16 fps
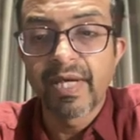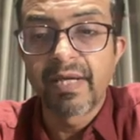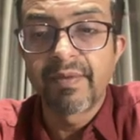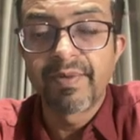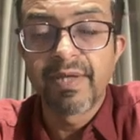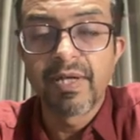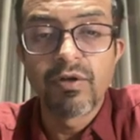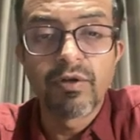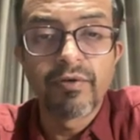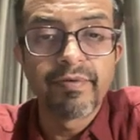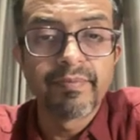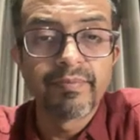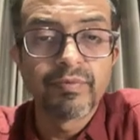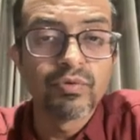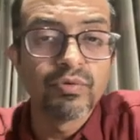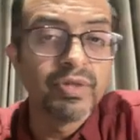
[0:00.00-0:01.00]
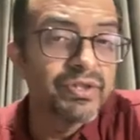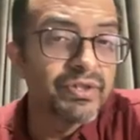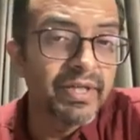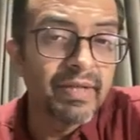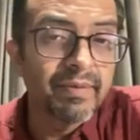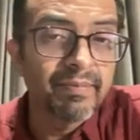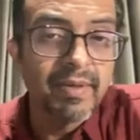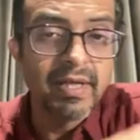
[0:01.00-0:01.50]
IPR law firm, through
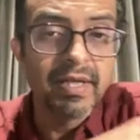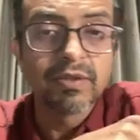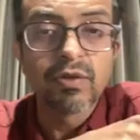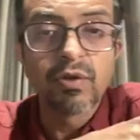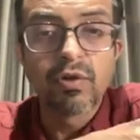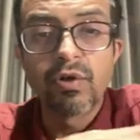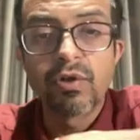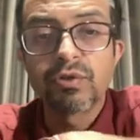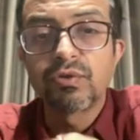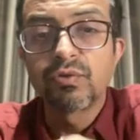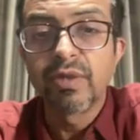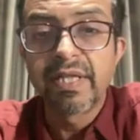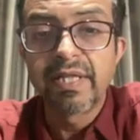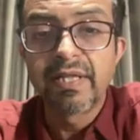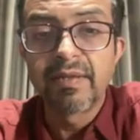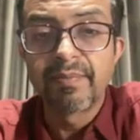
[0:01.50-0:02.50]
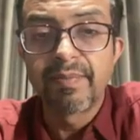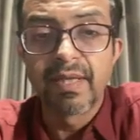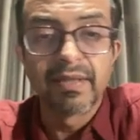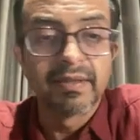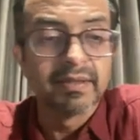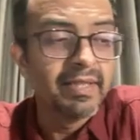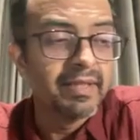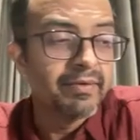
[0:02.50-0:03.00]
engineering path or through legal
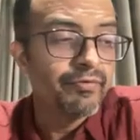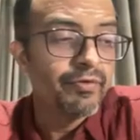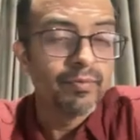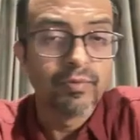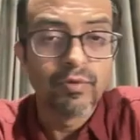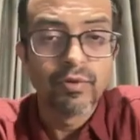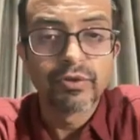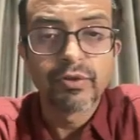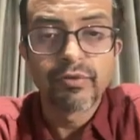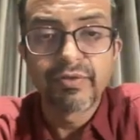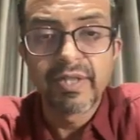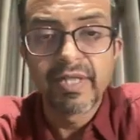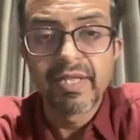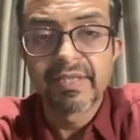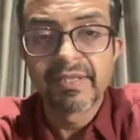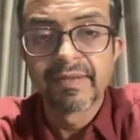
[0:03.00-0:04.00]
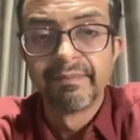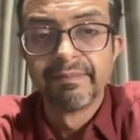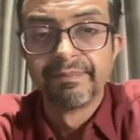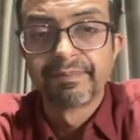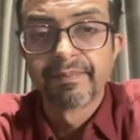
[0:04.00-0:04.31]
path. And for both of these,